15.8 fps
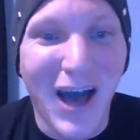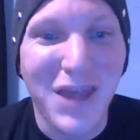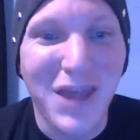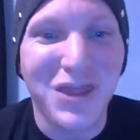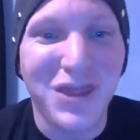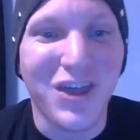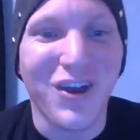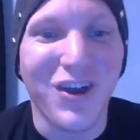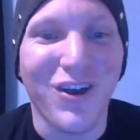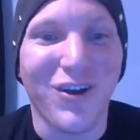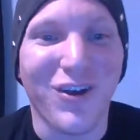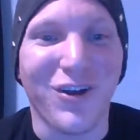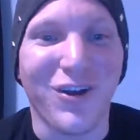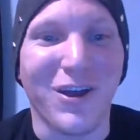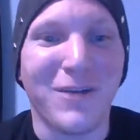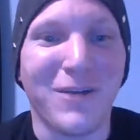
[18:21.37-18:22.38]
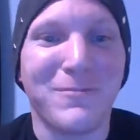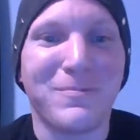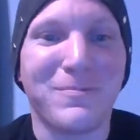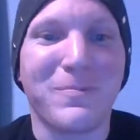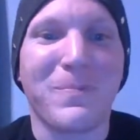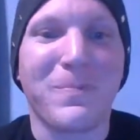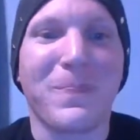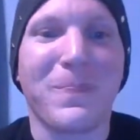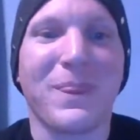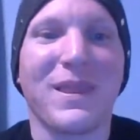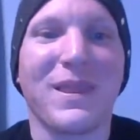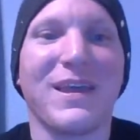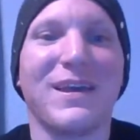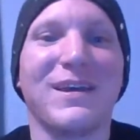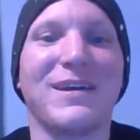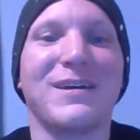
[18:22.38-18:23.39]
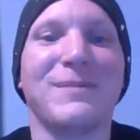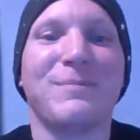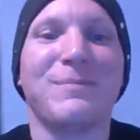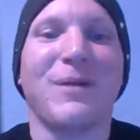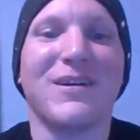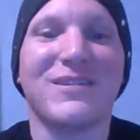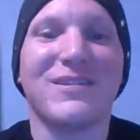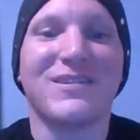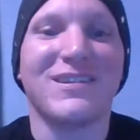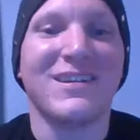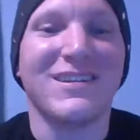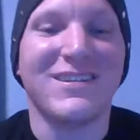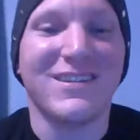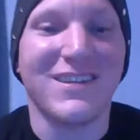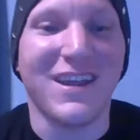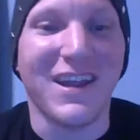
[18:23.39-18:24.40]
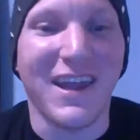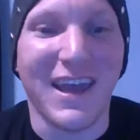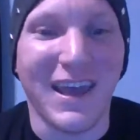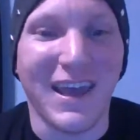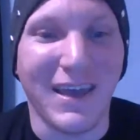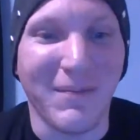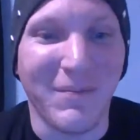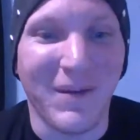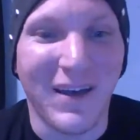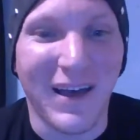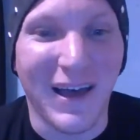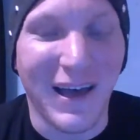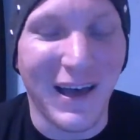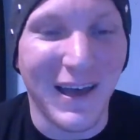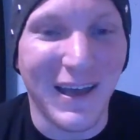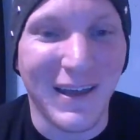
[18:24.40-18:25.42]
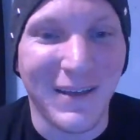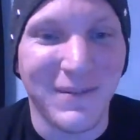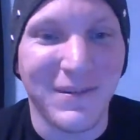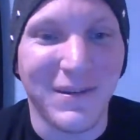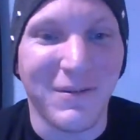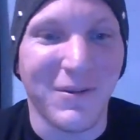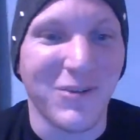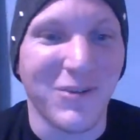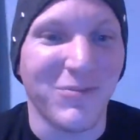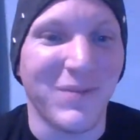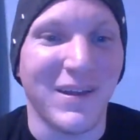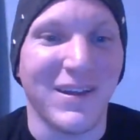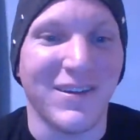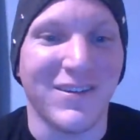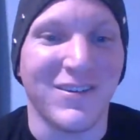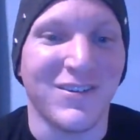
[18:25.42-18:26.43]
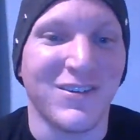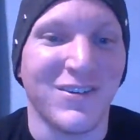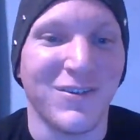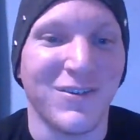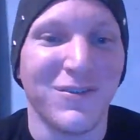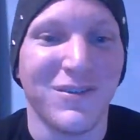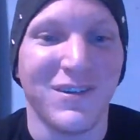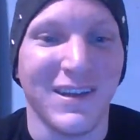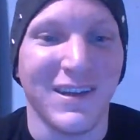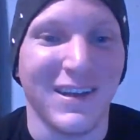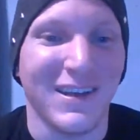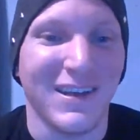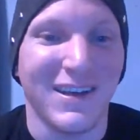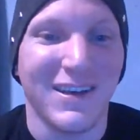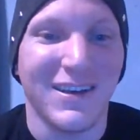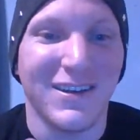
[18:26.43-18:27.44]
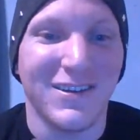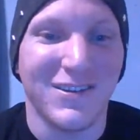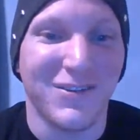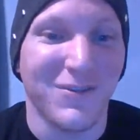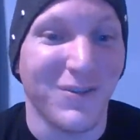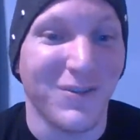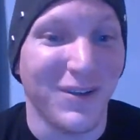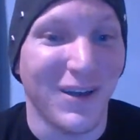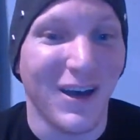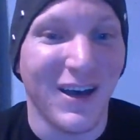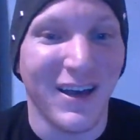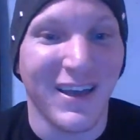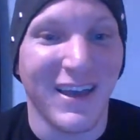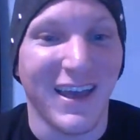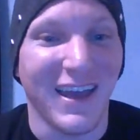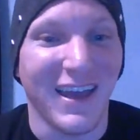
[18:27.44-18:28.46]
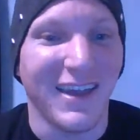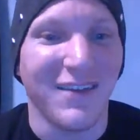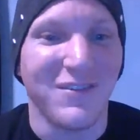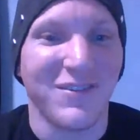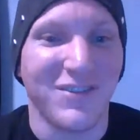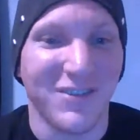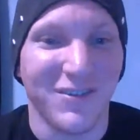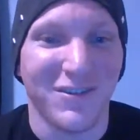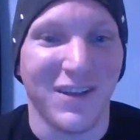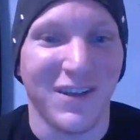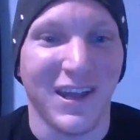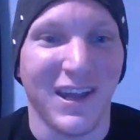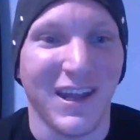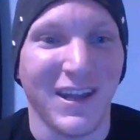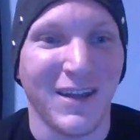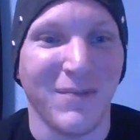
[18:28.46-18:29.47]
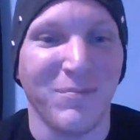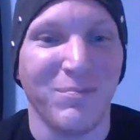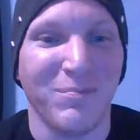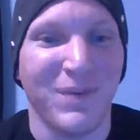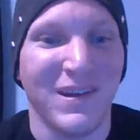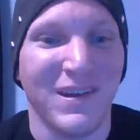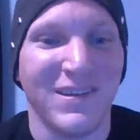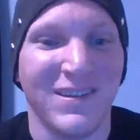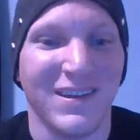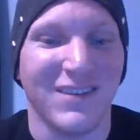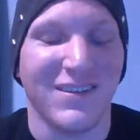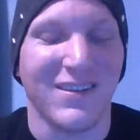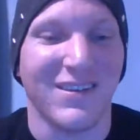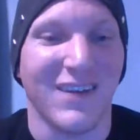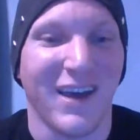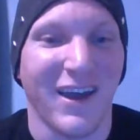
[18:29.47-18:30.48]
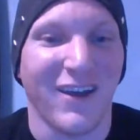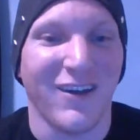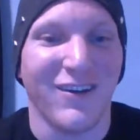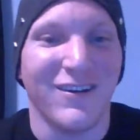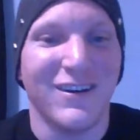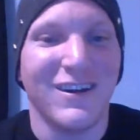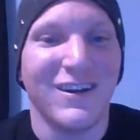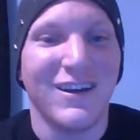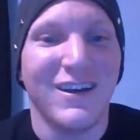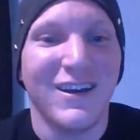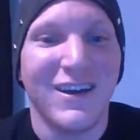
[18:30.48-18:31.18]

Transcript: a third person to the name. There has been Susie, Sue Young, and now Susan in a business attire.